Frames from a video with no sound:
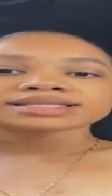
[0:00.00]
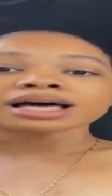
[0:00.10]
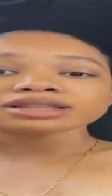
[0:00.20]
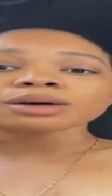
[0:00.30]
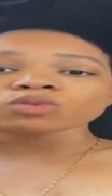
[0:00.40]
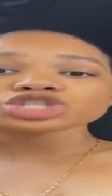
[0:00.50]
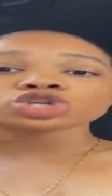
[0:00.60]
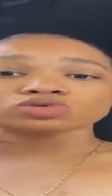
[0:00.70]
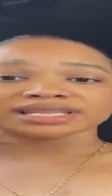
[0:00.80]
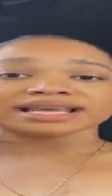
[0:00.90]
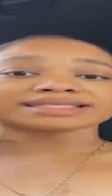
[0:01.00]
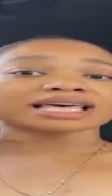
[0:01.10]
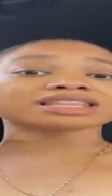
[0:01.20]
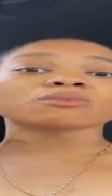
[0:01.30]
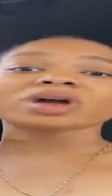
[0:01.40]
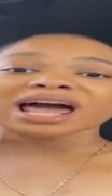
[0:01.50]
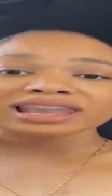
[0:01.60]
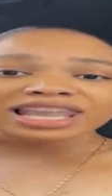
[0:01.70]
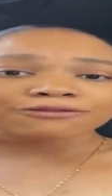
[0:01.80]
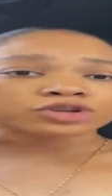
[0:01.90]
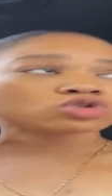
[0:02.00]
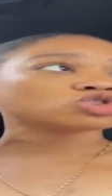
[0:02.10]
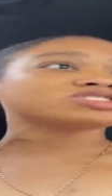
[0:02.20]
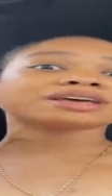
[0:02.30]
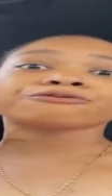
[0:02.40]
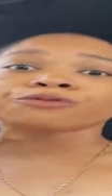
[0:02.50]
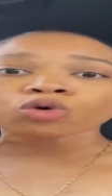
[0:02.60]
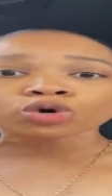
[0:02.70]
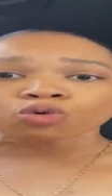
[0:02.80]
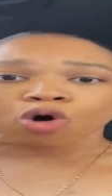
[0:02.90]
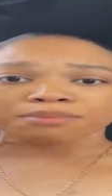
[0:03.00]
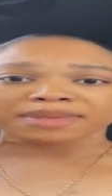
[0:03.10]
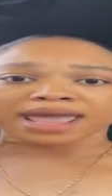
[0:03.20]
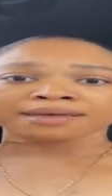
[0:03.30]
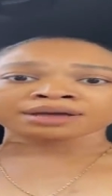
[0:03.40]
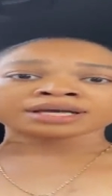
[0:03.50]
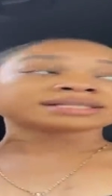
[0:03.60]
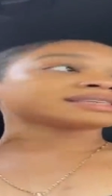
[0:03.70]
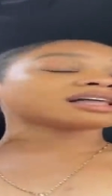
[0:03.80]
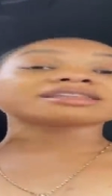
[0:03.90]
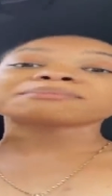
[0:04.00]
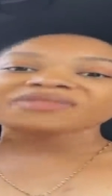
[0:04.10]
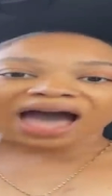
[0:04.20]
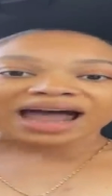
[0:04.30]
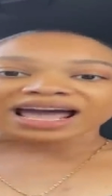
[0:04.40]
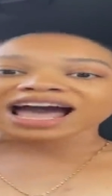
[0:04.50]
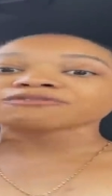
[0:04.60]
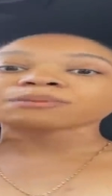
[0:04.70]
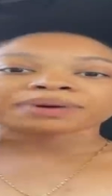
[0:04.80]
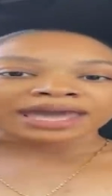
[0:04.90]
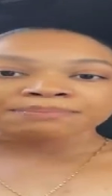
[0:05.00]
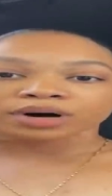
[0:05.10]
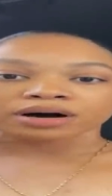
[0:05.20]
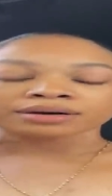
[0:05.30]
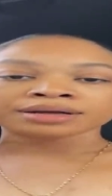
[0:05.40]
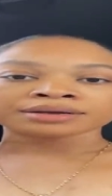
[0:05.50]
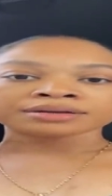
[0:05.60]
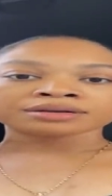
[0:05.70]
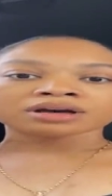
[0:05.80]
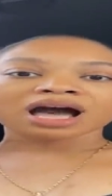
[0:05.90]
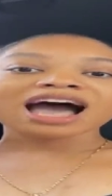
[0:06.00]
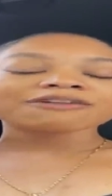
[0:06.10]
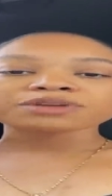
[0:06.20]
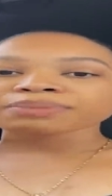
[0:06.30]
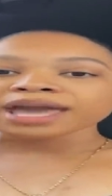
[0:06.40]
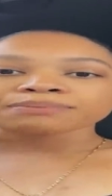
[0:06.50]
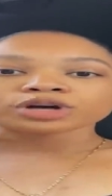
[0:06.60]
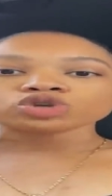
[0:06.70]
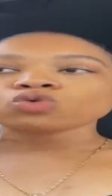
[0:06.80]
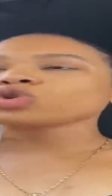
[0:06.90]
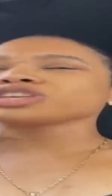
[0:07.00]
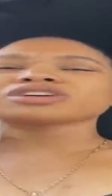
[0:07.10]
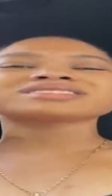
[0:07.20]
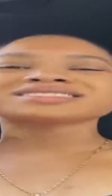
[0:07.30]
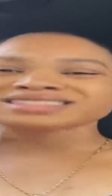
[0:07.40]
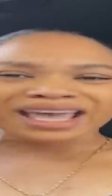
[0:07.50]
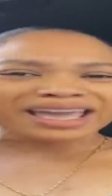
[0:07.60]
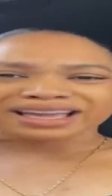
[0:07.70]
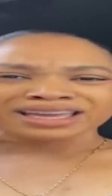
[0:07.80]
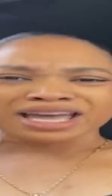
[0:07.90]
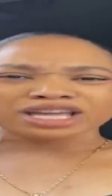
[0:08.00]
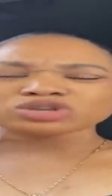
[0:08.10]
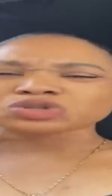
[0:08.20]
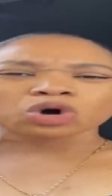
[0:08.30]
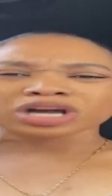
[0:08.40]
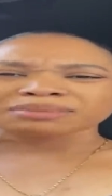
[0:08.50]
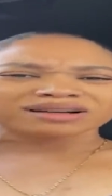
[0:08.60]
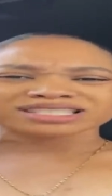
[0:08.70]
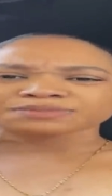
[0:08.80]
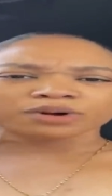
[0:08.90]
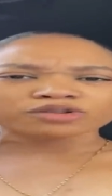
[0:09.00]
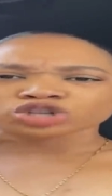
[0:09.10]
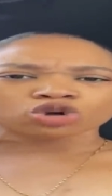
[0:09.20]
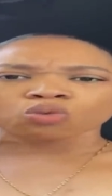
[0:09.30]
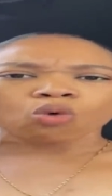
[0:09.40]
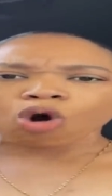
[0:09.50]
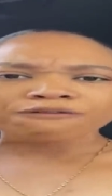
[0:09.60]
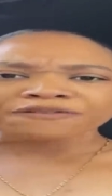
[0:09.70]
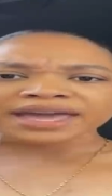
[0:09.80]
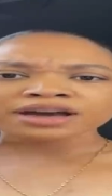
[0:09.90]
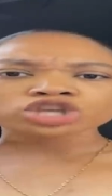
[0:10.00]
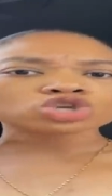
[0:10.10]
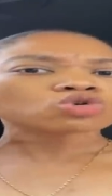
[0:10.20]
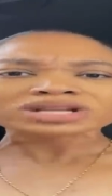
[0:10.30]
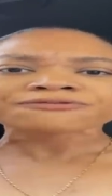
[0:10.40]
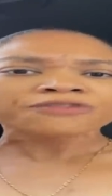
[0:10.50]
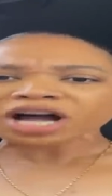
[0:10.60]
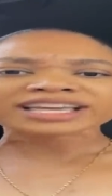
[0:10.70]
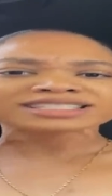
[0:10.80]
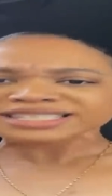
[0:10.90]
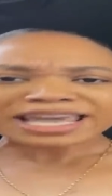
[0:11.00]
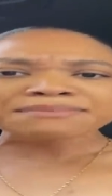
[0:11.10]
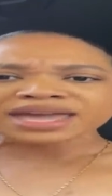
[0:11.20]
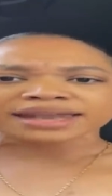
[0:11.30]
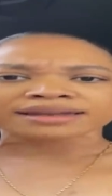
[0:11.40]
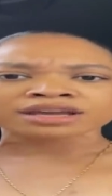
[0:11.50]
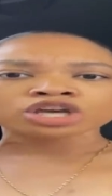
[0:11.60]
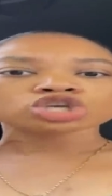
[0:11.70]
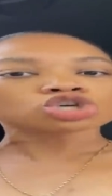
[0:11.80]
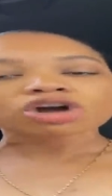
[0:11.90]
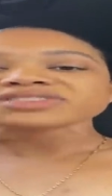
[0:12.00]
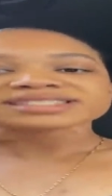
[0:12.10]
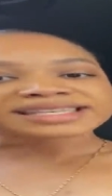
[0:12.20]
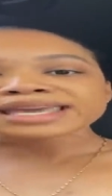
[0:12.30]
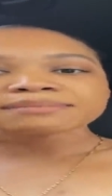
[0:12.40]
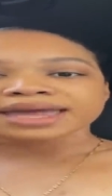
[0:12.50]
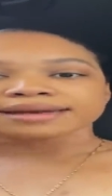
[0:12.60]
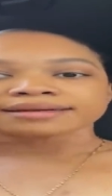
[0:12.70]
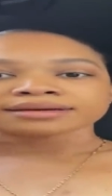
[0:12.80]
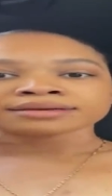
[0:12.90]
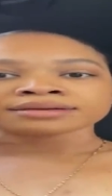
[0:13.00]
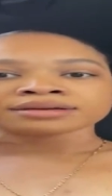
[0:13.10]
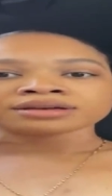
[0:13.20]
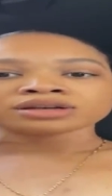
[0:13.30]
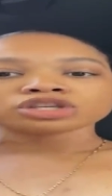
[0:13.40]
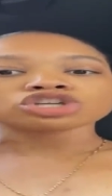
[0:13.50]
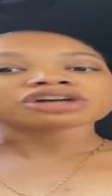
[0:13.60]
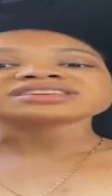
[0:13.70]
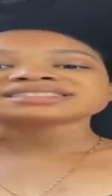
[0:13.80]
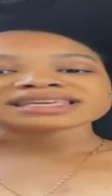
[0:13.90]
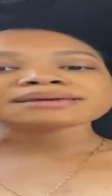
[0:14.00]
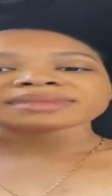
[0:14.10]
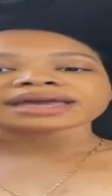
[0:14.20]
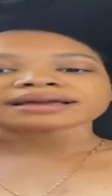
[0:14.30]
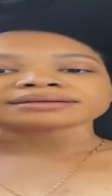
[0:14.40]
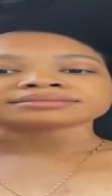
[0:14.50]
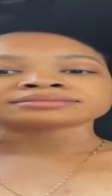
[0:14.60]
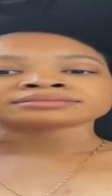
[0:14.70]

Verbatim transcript: Tell them what you did. Tell them when I left you, you did voodoo on me. Tell them that. I have the paper. I have the paper. You're sick, and you're talking about spiritual warfare. You the fucking demon. You're the demon. You're the demon.